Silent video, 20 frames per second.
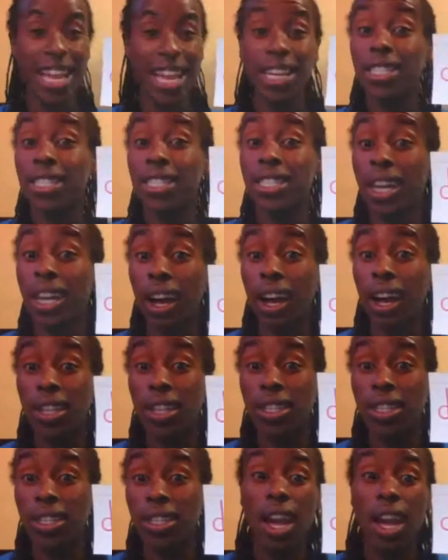
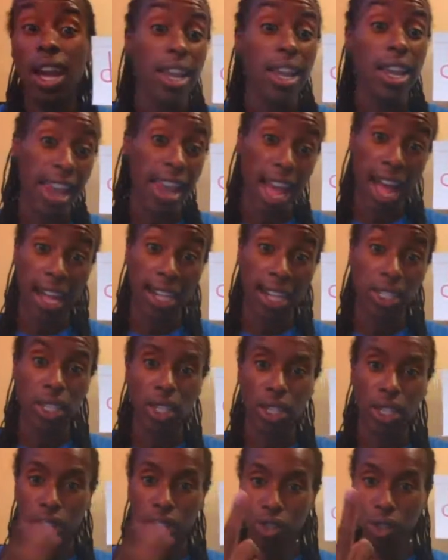Does not.
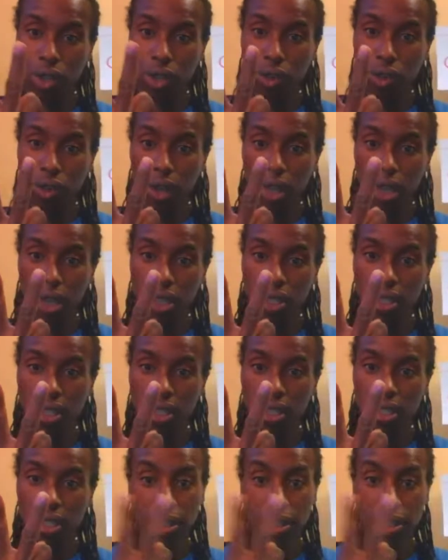Two words.
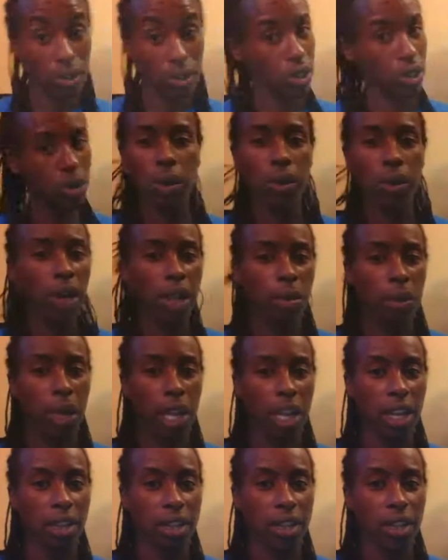Do it with
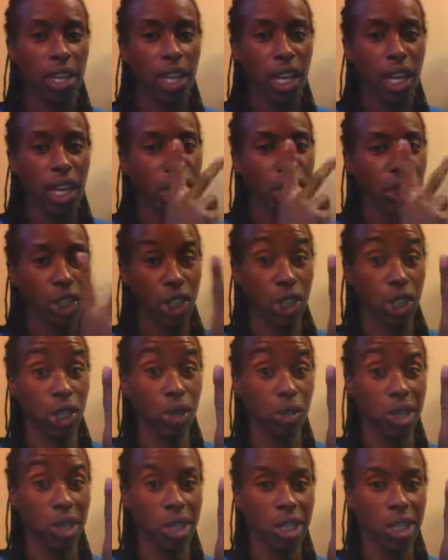me. Two
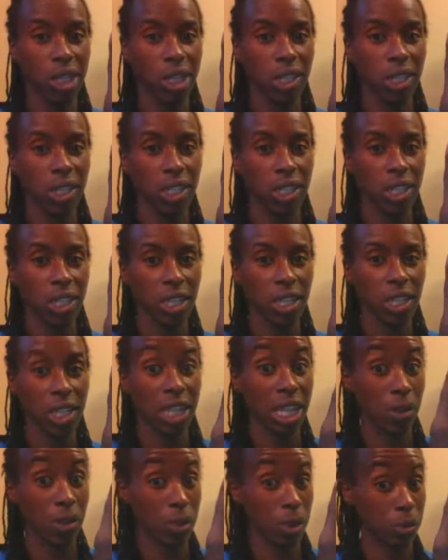words
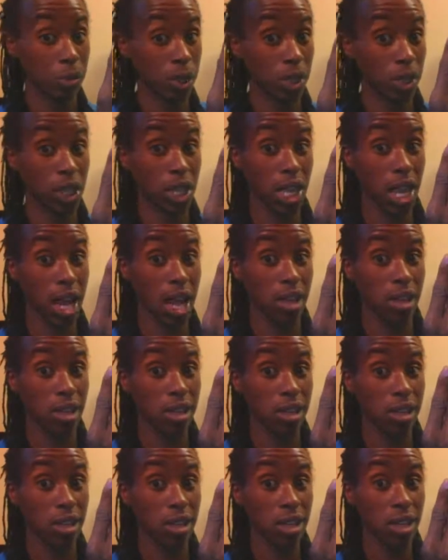that we put
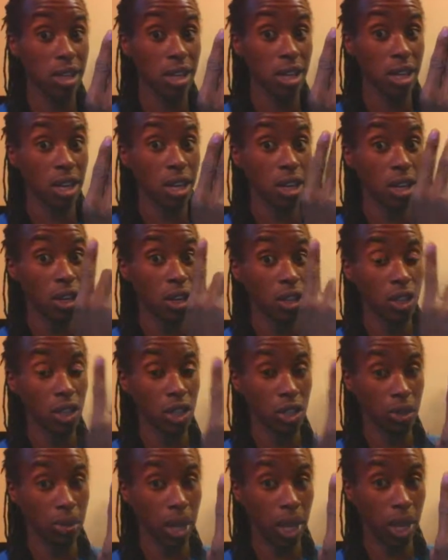together
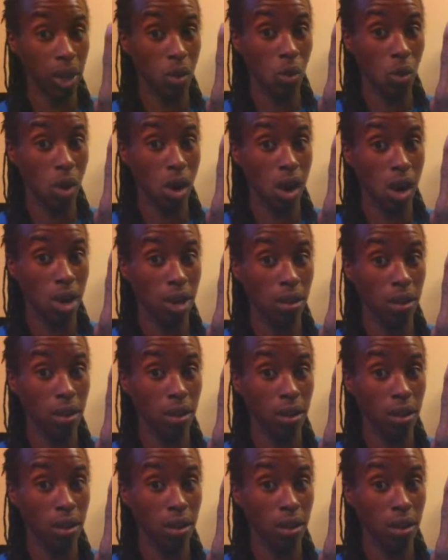to make one.